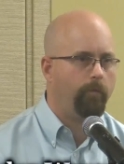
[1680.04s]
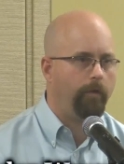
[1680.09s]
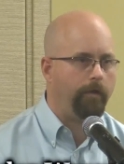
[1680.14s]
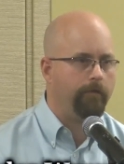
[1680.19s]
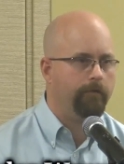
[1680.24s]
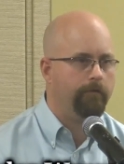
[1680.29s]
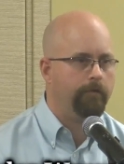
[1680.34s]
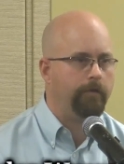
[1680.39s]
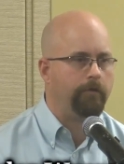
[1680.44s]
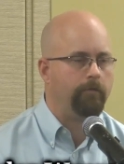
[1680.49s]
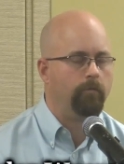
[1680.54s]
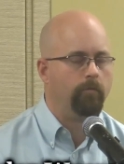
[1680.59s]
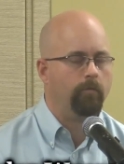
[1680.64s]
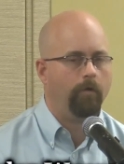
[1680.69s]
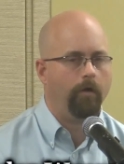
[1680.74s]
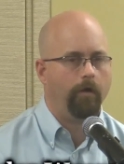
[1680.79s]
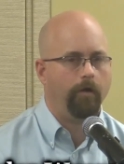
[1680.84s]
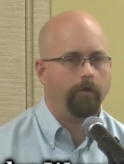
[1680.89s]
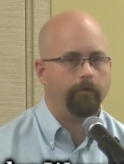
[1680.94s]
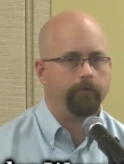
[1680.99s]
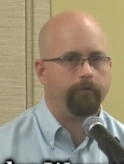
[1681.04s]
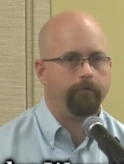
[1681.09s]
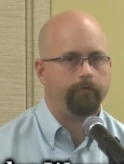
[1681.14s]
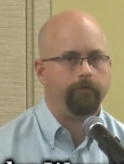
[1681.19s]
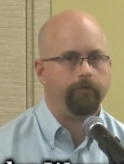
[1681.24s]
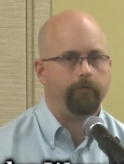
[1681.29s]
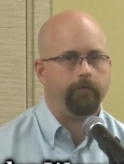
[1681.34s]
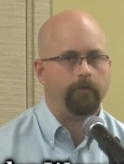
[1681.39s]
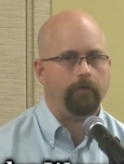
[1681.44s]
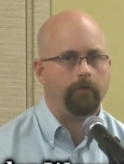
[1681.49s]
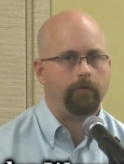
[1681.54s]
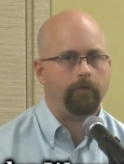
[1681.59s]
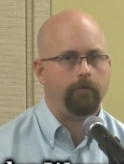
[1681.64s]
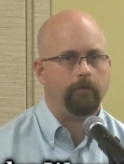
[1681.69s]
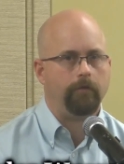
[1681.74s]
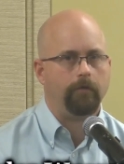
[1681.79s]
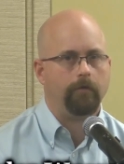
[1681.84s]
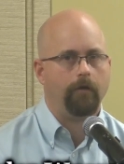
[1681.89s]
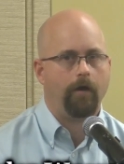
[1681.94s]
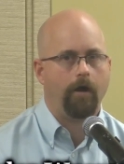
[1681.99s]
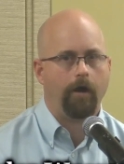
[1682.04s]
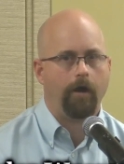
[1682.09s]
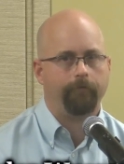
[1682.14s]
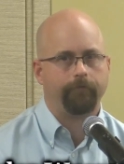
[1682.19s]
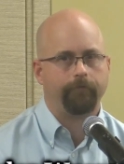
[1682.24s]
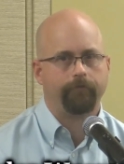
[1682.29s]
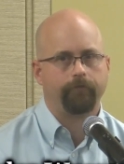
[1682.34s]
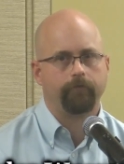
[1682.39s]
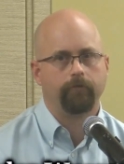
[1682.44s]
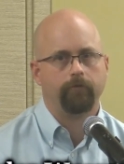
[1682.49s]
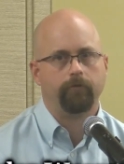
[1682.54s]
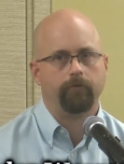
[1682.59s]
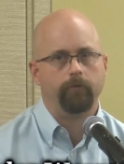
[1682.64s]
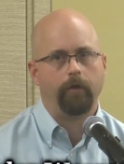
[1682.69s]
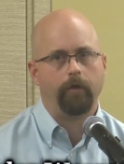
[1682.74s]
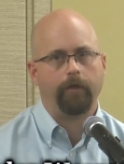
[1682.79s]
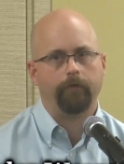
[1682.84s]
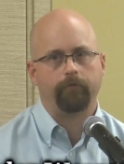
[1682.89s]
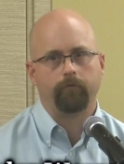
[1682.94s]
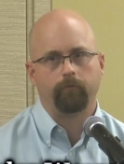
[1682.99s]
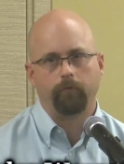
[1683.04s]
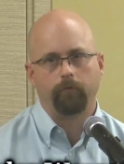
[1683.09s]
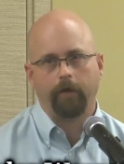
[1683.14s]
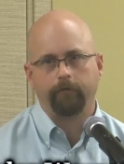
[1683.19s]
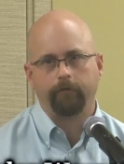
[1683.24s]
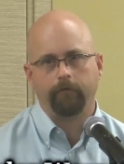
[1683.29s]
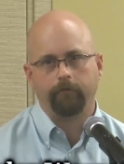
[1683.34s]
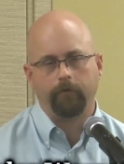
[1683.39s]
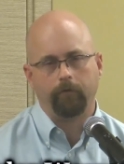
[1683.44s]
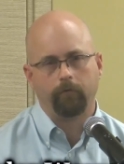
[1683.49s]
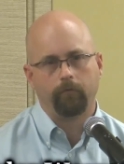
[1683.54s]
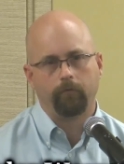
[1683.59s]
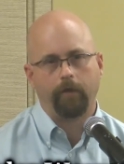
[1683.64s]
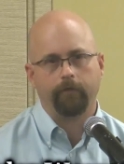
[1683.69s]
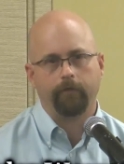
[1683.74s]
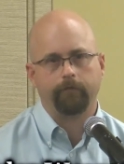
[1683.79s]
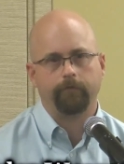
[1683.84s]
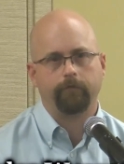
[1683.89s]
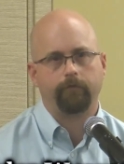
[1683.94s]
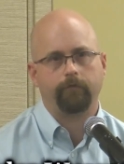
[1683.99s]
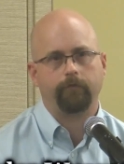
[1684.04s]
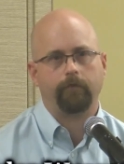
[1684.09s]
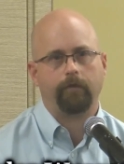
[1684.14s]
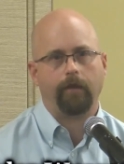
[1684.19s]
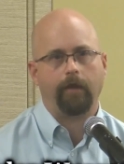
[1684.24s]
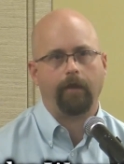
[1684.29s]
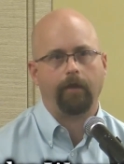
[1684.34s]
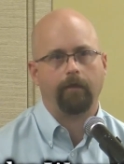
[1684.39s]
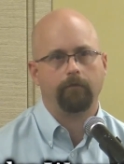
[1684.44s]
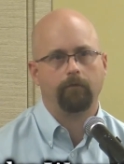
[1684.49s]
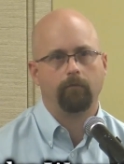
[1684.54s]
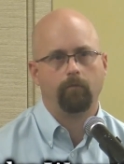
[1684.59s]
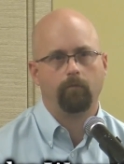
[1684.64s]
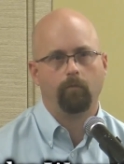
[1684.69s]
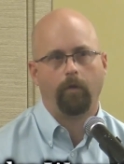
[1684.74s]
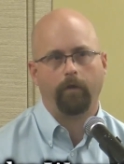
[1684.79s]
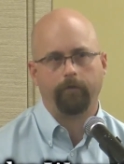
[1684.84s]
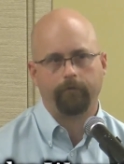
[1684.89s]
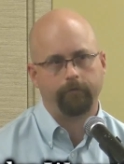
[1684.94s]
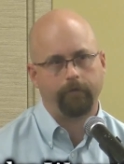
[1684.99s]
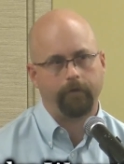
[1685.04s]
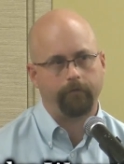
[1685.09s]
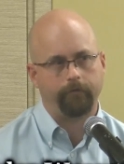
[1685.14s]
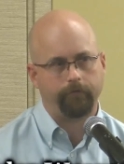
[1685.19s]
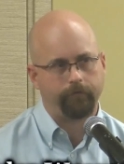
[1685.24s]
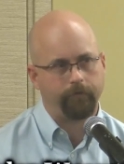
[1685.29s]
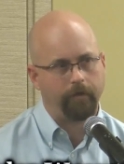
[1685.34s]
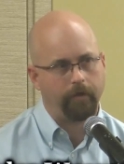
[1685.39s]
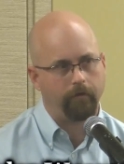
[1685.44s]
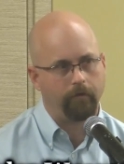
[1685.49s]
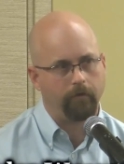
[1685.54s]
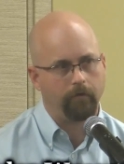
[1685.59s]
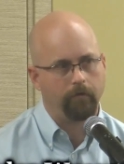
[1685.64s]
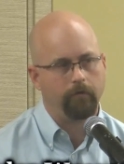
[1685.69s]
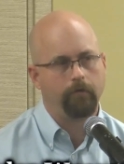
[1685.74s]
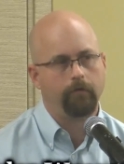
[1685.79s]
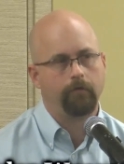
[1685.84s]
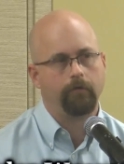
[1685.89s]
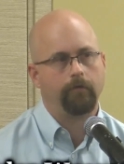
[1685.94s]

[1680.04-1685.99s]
Whalen was the officer who had directed the arrests at Westlake Center.